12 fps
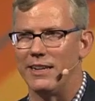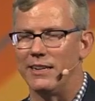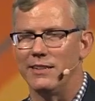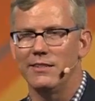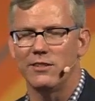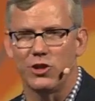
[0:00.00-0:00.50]

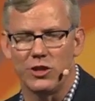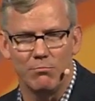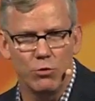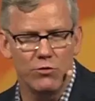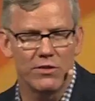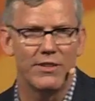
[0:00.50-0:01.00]
is, and she
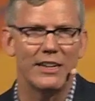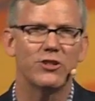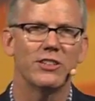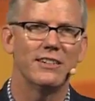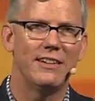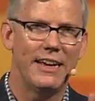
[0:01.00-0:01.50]
moved
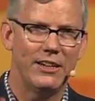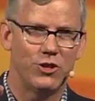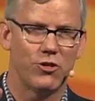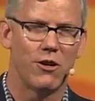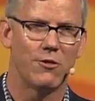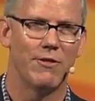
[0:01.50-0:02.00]
eventually into
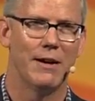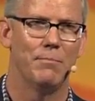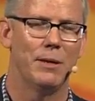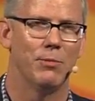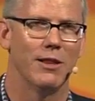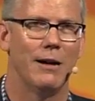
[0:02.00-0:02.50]
HR and ran
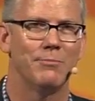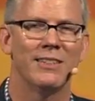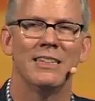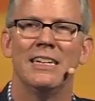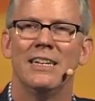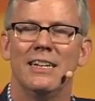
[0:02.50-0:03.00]
people ops,
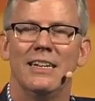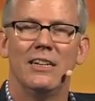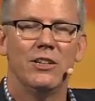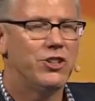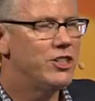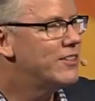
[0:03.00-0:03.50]

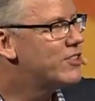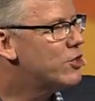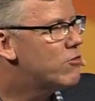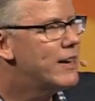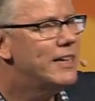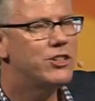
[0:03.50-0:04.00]
she does a
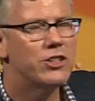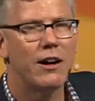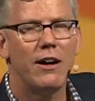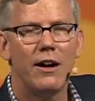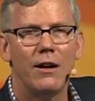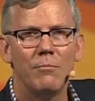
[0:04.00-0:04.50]
great
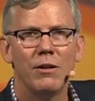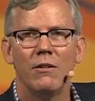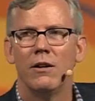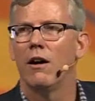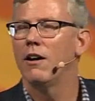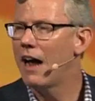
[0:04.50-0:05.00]
job
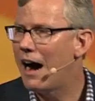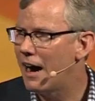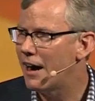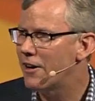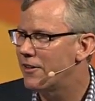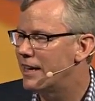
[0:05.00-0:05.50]
on
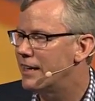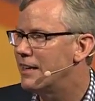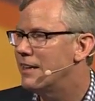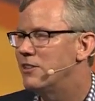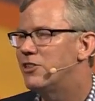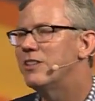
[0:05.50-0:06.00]

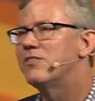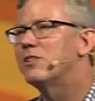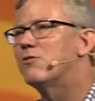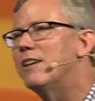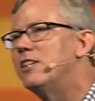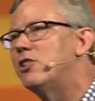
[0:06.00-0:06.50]
hiring, and she does a
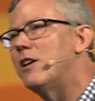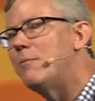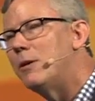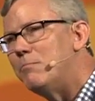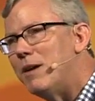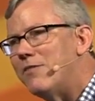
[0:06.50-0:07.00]
great job
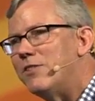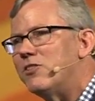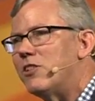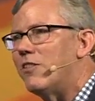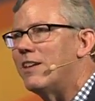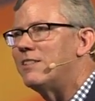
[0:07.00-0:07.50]
on benefits
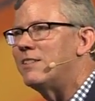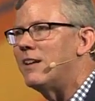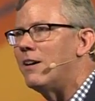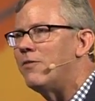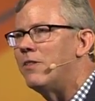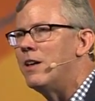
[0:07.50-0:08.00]
and all that
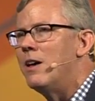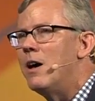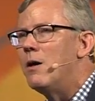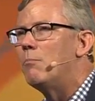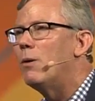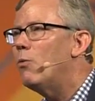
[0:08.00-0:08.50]
stuff.
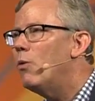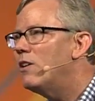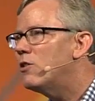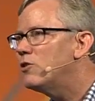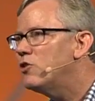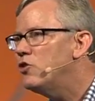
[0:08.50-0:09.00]
But what
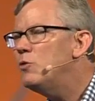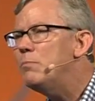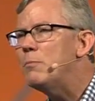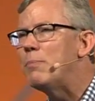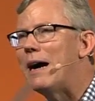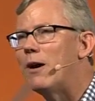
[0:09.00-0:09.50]
her
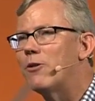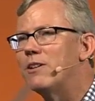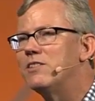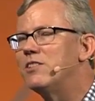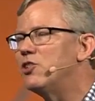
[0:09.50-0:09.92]
superpower is